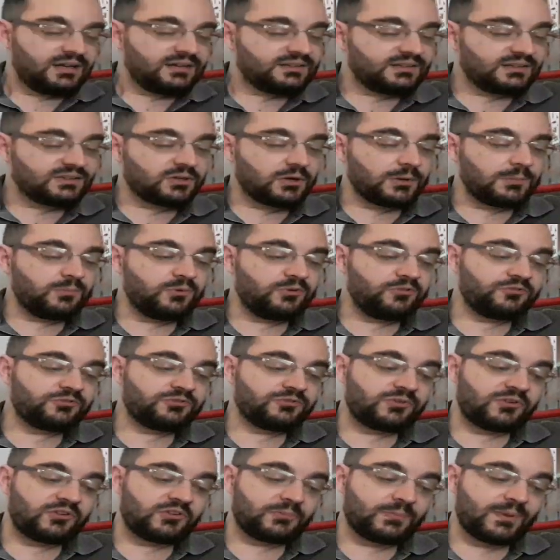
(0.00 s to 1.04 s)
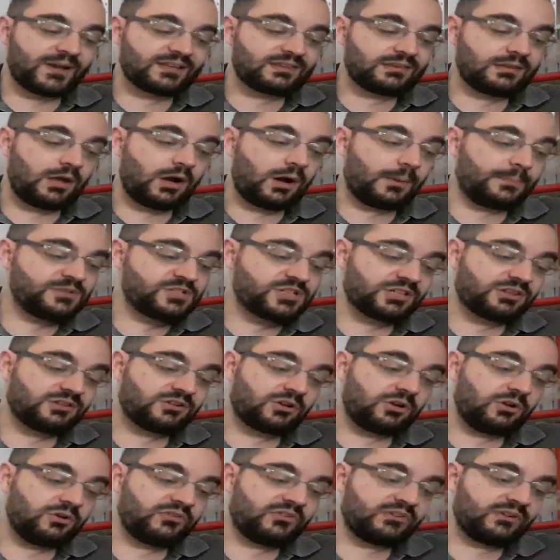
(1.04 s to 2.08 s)
The three moved to inspect the object
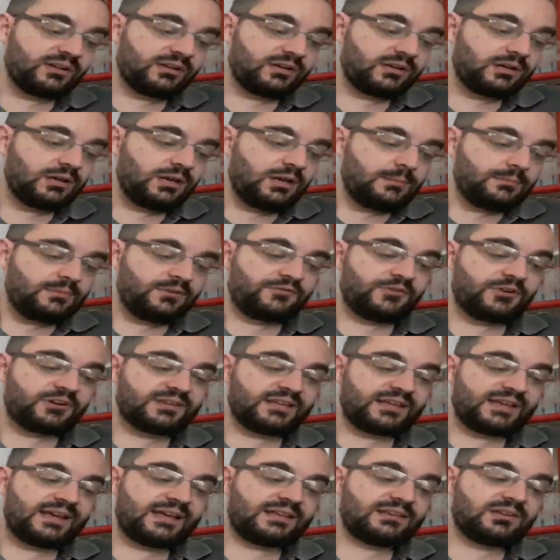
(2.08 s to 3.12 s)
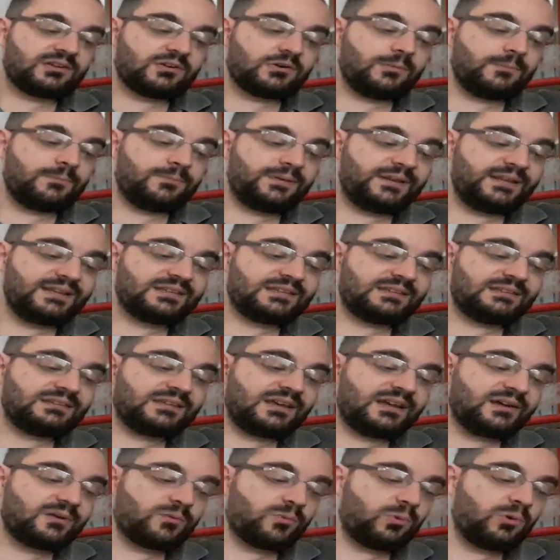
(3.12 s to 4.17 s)
closely. Before they had completed
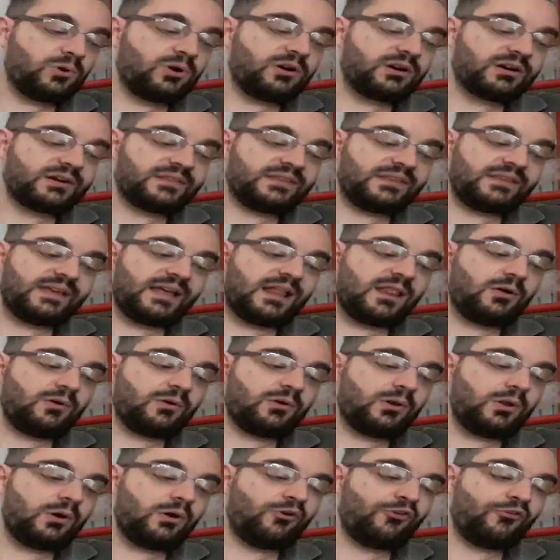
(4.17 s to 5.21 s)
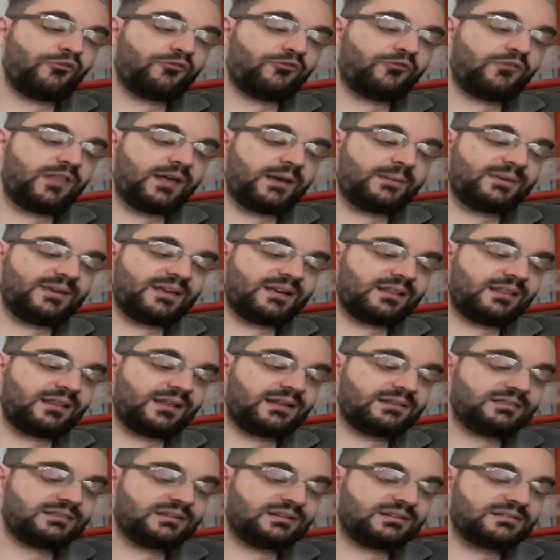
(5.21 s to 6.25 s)
their work, the yellow glow of flaming
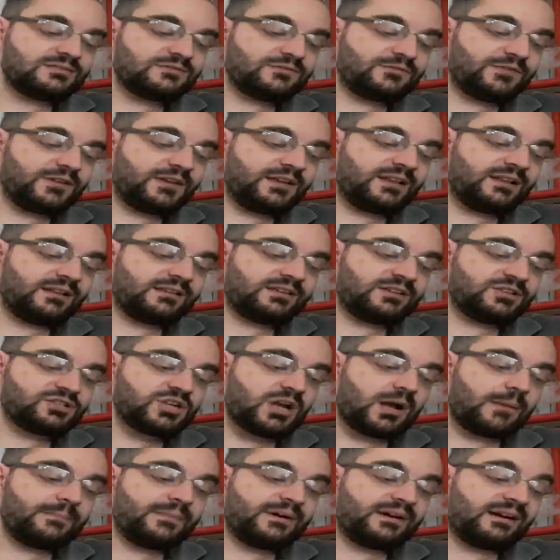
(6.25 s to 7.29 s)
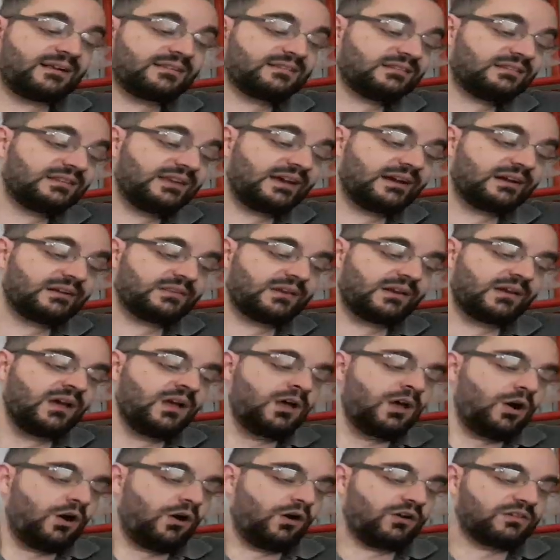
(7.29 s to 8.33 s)
lanterns filled the chamber as Deirdre,
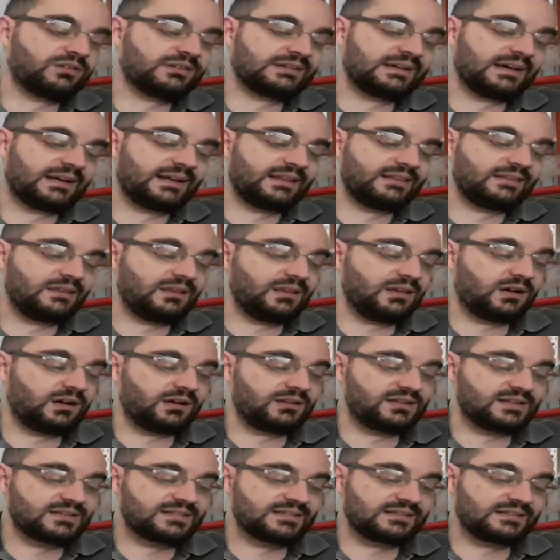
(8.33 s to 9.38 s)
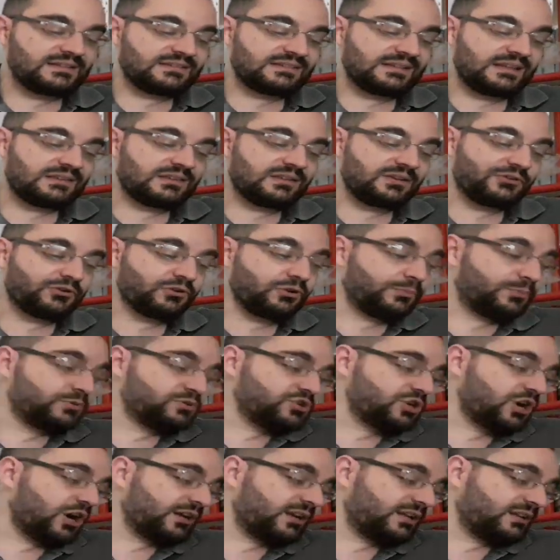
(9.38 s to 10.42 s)
Oscar, and the others in the center group
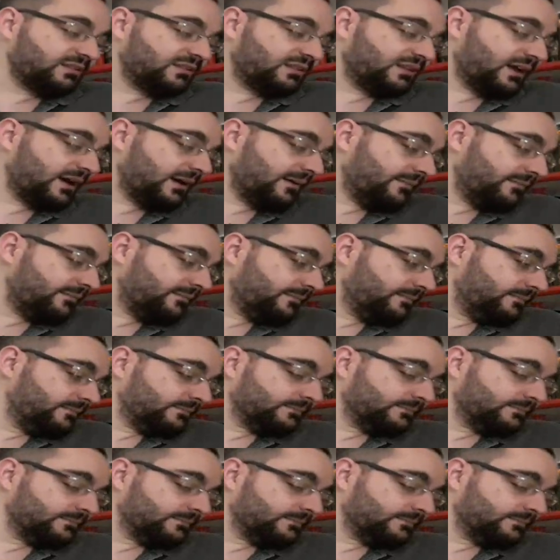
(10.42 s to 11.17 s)
joined them.